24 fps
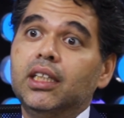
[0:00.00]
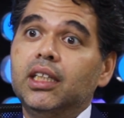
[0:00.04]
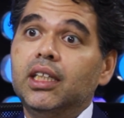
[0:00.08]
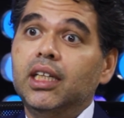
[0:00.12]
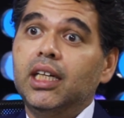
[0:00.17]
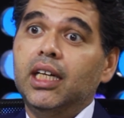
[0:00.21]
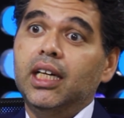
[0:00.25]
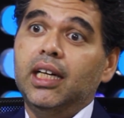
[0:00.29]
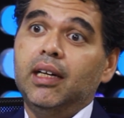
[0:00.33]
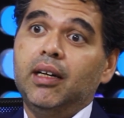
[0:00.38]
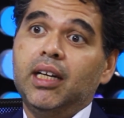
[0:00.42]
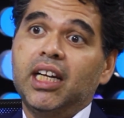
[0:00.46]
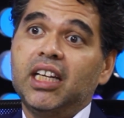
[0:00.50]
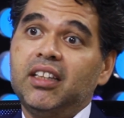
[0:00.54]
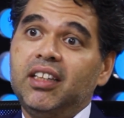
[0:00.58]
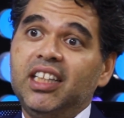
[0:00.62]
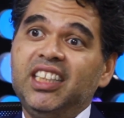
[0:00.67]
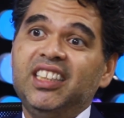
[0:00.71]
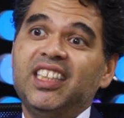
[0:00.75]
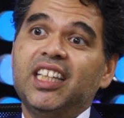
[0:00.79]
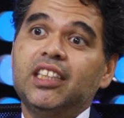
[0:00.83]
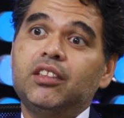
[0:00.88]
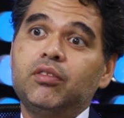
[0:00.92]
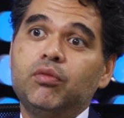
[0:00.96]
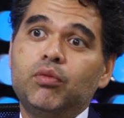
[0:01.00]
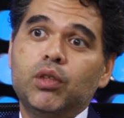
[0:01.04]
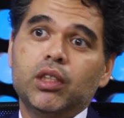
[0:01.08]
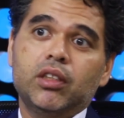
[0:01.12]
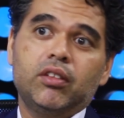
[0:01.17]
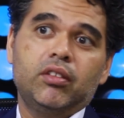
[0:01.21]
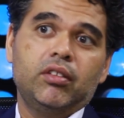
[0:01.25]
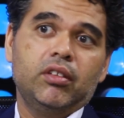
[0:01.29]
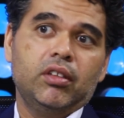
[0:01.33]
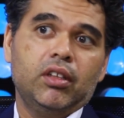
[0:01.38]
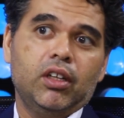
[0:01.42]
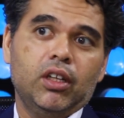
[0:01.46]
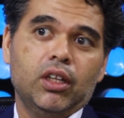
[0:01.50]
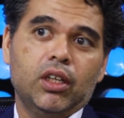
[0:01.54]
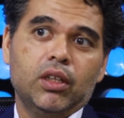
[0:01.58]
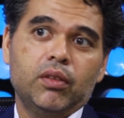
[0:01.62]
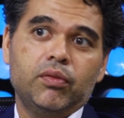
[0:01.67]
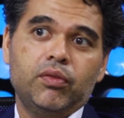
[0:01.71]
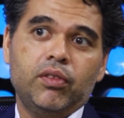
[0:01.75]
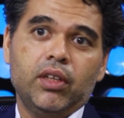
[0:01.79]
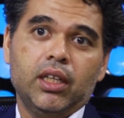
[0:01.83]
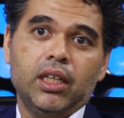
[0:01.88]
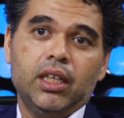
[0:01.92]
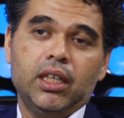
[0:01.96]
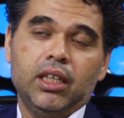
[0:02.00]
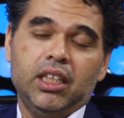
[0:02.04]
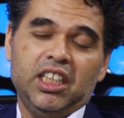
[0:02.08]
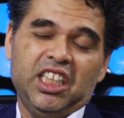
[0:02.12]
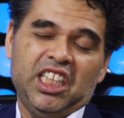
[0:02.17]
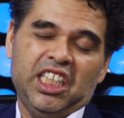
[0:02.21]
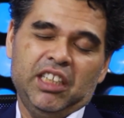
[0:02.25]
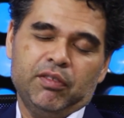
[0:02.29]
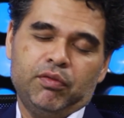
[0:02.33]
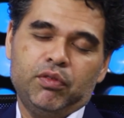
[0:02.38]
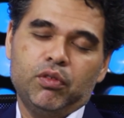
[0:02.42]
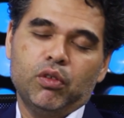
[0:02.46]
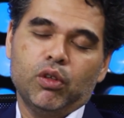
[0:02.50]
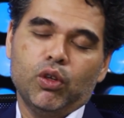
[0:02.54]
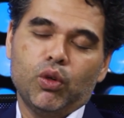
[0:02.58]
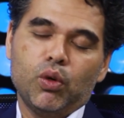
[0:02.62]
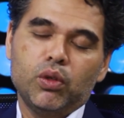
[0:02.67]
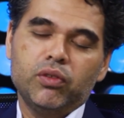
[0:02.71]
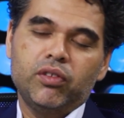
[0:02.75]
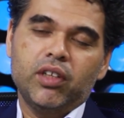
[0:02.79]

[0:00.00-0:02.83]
And I think that's what a lot of time, for a long